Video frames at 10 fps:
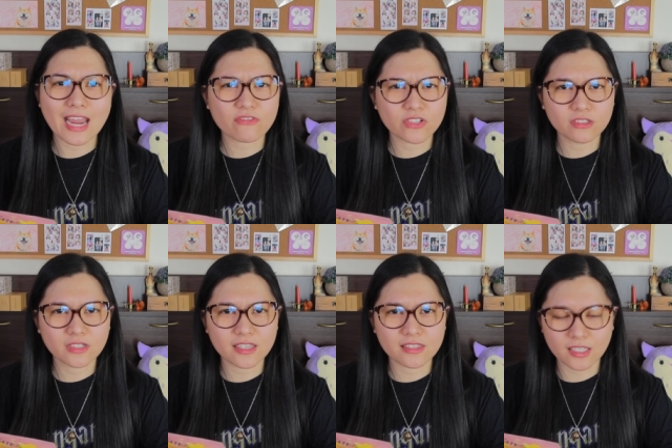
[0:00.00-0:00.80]

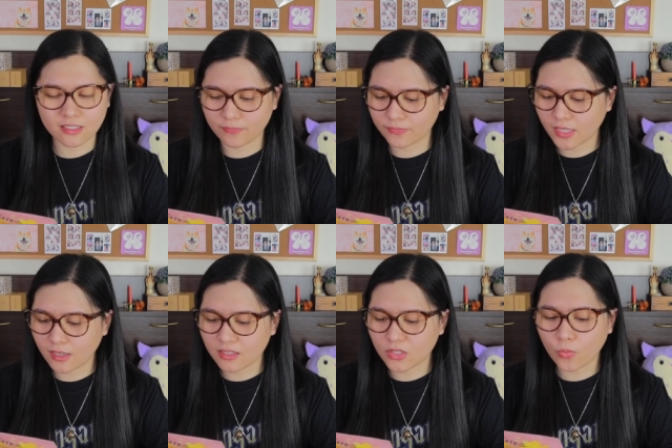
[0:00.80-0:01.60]
Never, I think.
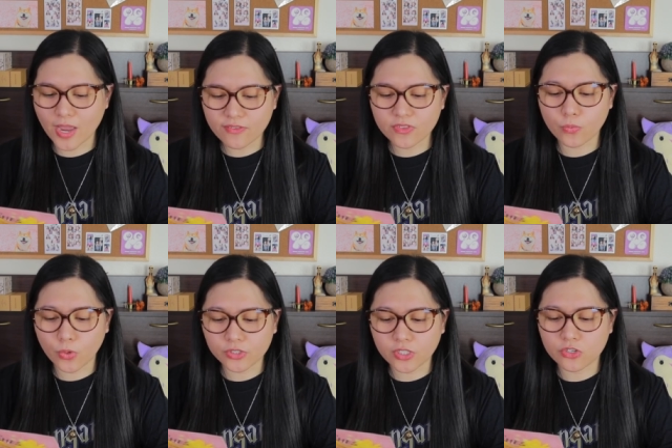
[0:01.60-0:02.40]
The weight of the
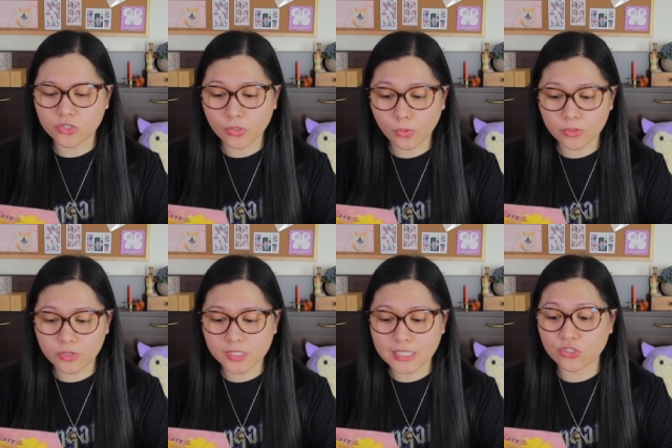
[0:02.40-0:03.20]
world on your
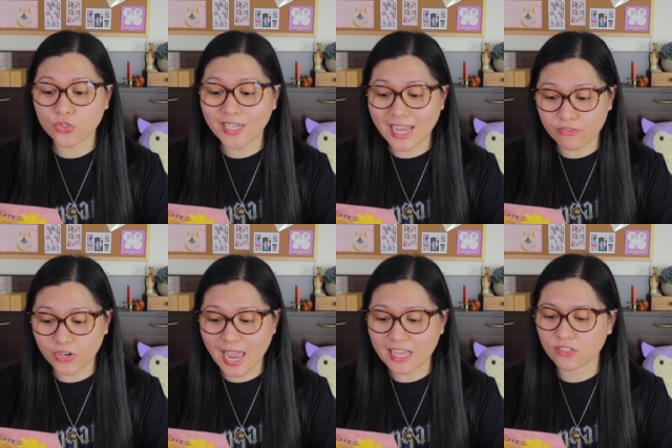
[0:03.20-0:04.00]
shoulders that you
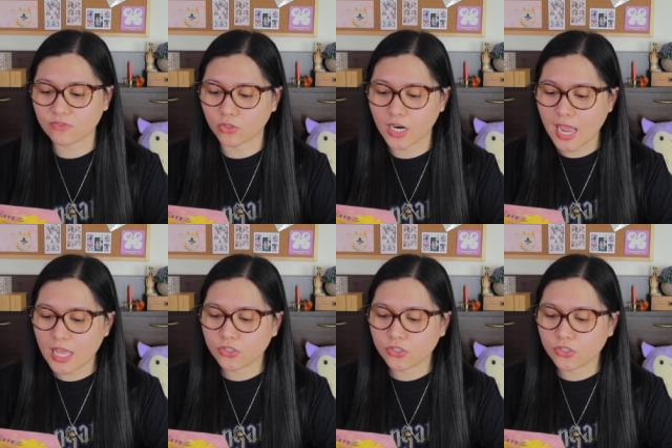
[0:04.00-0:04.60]
never asked for.